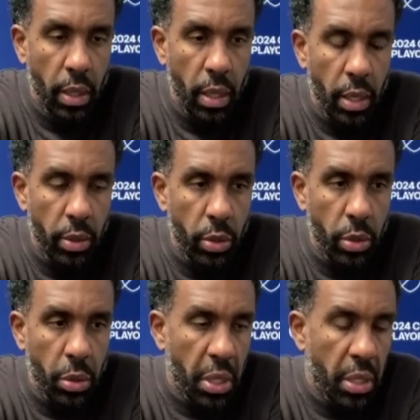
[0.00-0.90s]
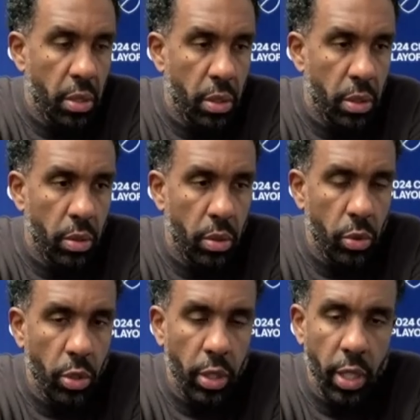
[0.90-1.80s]
And uh, again, uh,
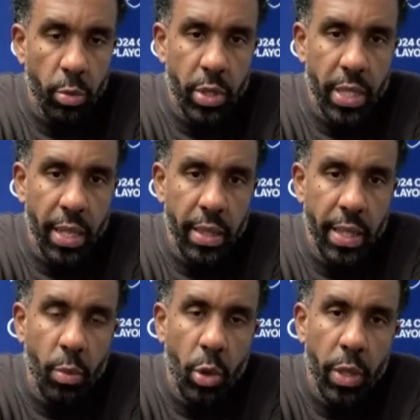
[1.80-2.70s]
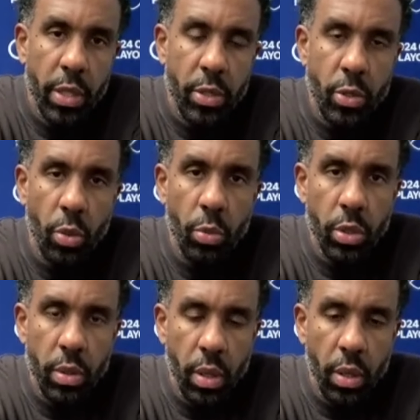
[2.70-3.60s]
New York Red Bulls had their moments, normal,
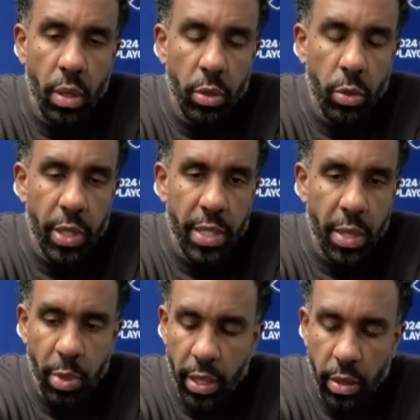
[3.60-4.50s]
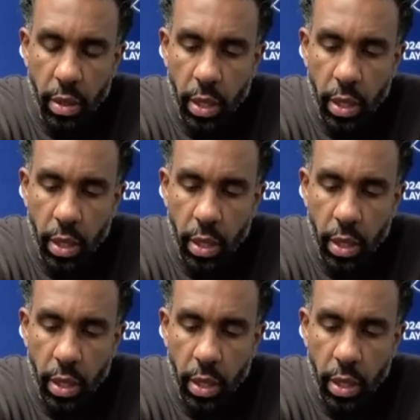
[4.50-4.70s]
uh, the way they play.